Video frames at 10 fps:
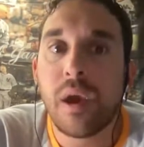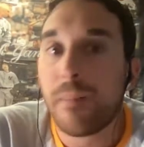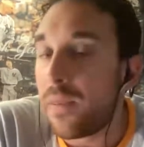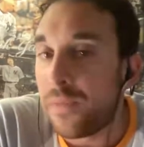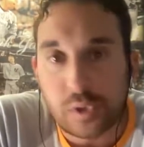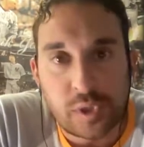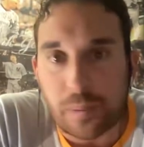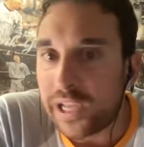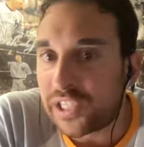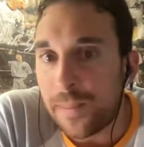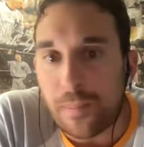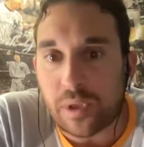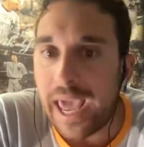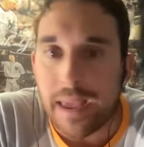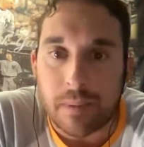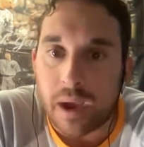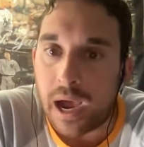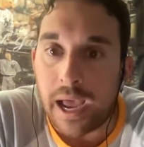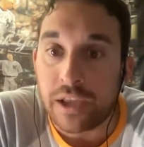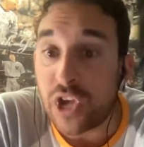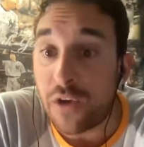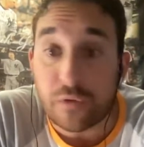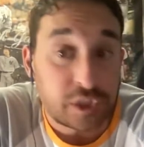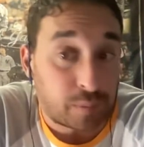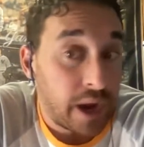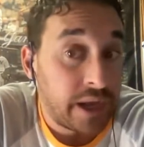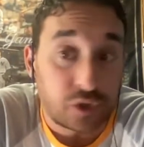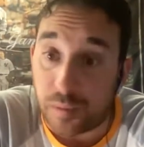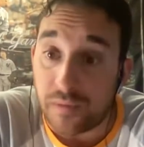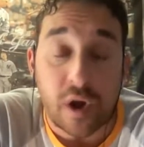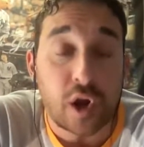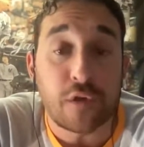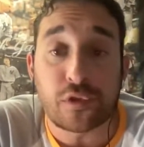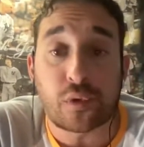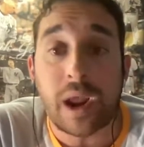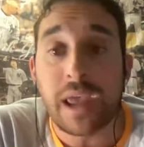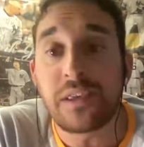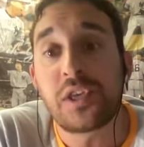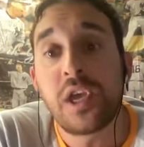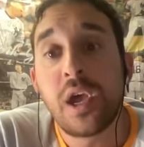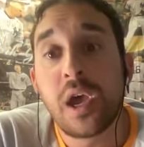But this is a pretty simple game. And Jeffrey Springs, who's been very good for the Rays,